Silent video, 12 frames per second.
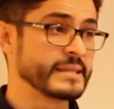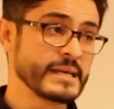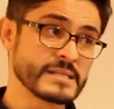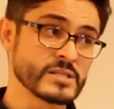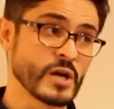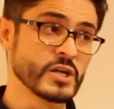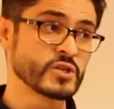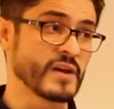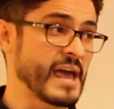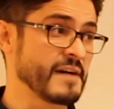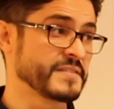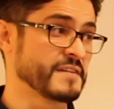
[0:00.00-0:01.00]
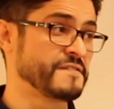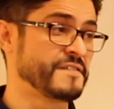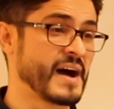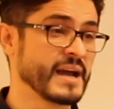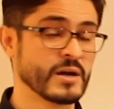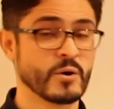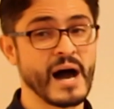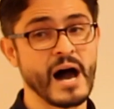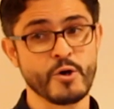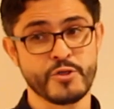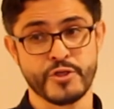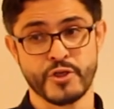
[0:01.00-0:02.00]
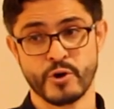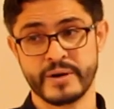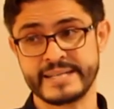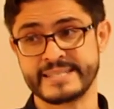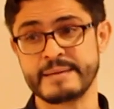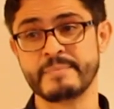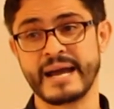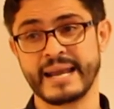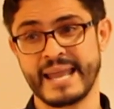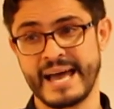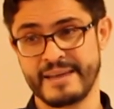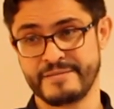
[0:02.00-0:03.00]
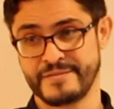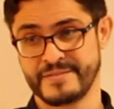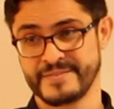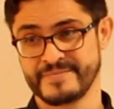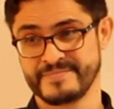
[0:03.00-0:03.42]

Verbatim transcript: This is going to have the final authority in my life.